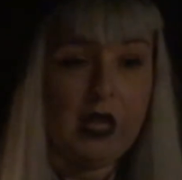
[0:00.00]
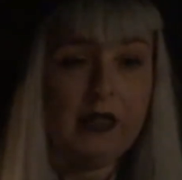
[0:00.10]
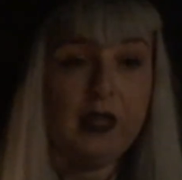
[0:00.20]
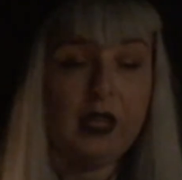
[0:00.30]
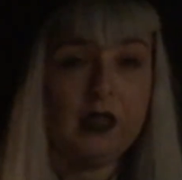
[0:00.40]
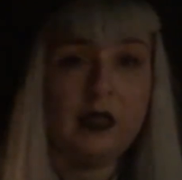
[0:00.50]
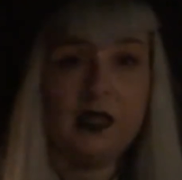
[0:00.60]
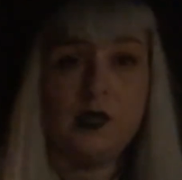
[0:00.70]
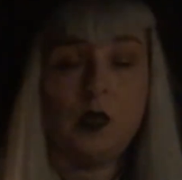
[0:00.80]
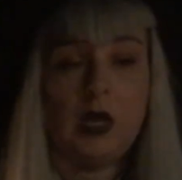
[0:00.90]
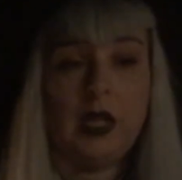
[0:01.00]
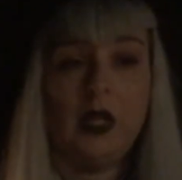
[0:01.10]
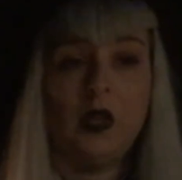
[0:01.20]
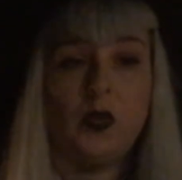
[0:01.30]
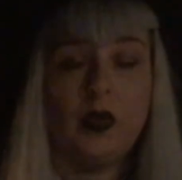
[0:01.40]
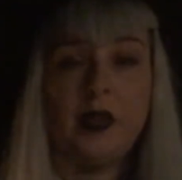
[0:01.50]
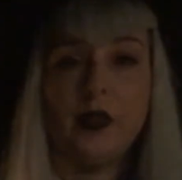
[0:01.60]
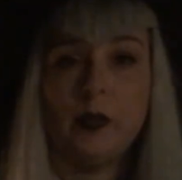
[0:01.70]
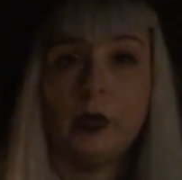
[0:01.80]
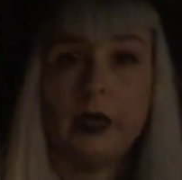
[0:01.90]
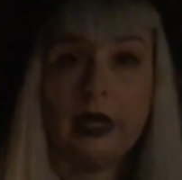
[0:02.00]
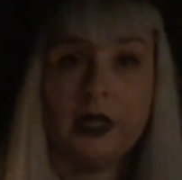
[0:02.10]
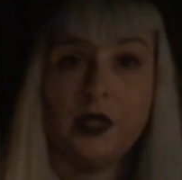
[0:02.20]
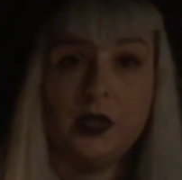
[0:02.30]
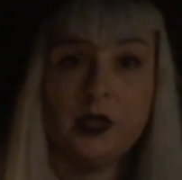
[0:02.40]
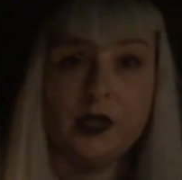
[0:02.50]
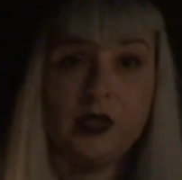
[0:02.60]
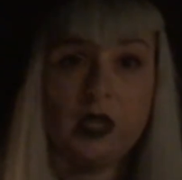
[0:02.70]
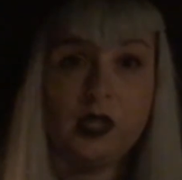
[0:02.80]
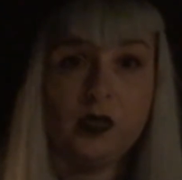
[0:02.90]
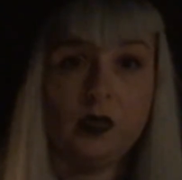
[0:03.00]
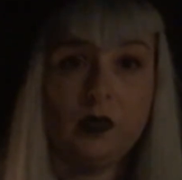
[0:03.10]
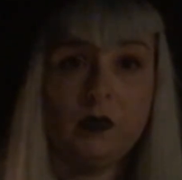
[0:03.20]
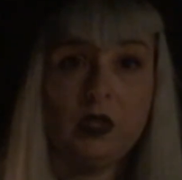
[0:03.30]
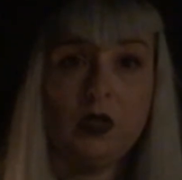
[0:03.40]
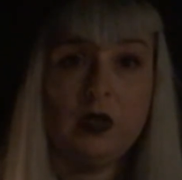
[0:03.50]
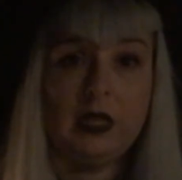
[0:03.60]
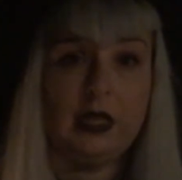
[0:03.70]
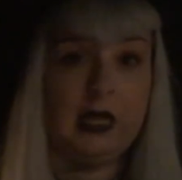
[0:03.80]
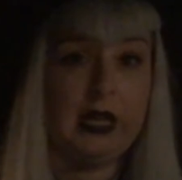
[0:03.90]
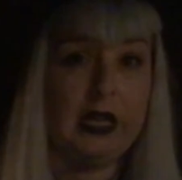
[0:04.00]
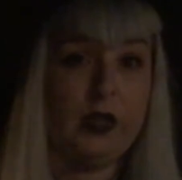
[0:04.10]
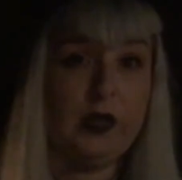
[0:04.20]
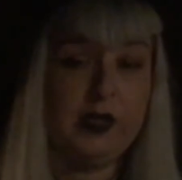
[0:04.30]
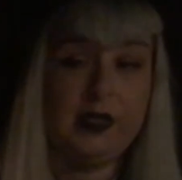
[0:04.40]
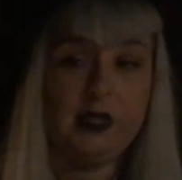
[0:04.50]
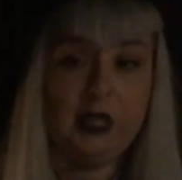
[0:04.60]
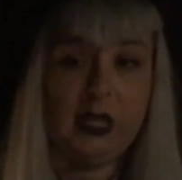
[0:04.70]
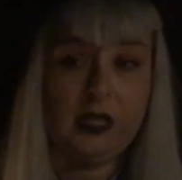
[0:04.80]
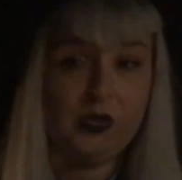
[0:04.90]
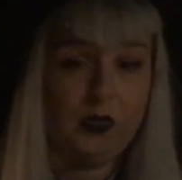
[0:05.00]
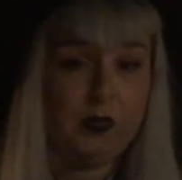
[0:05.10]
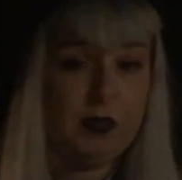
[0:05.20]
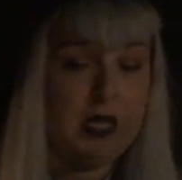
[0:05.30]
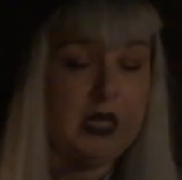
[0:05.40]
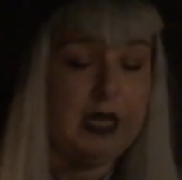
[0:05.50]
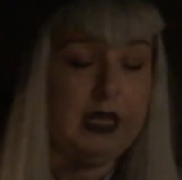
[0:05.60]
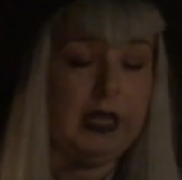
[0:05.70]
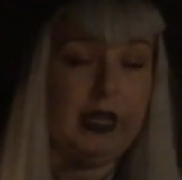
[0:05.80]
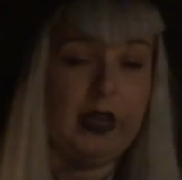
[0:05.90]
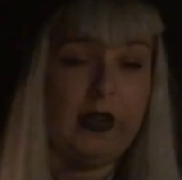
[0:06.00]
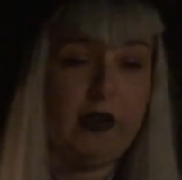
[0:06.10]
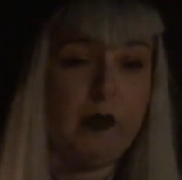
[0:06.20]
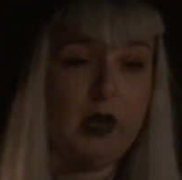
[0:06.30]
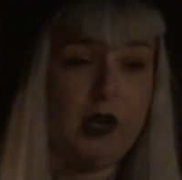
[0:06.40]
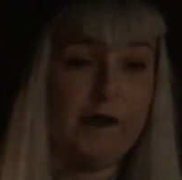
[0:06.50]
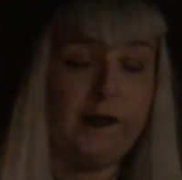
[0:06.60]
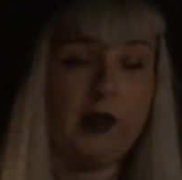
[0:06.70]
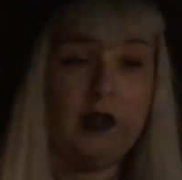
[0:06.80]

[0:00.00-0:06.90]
I think that's why no other predators got to him, you know, like the coyotes didn't get to him and carry him off.